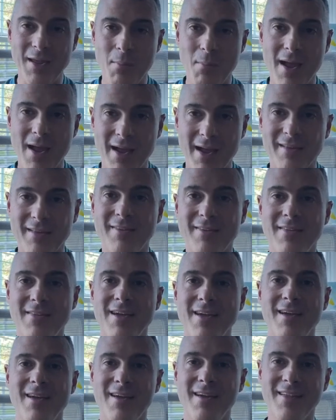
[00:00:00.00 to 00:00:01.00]
to get back to
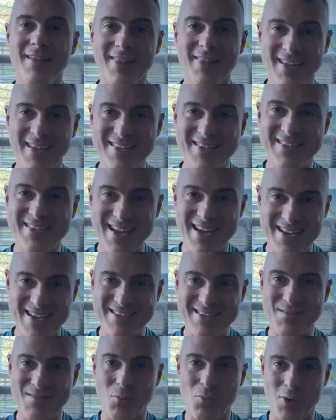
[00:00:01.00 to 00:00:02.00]
the let's
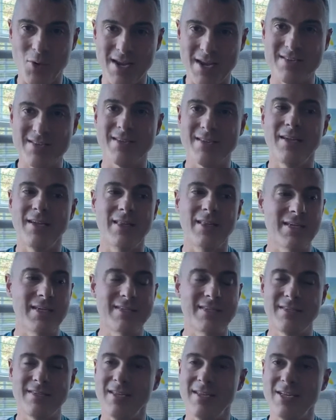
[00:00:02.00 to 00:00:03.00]
take some risk and
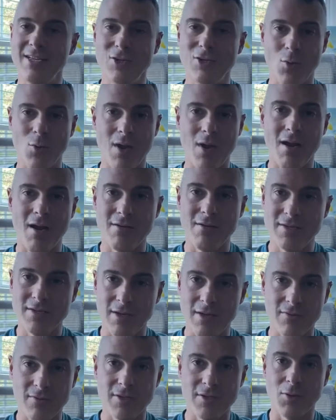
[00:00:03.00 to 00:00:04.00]
let's enjoy
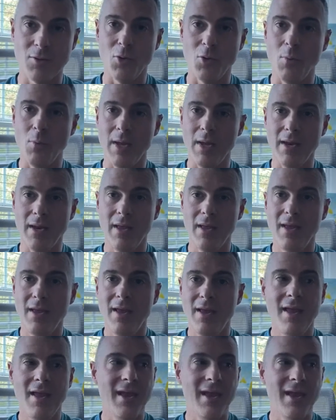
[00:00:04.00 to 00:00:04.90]
ourselves a little bit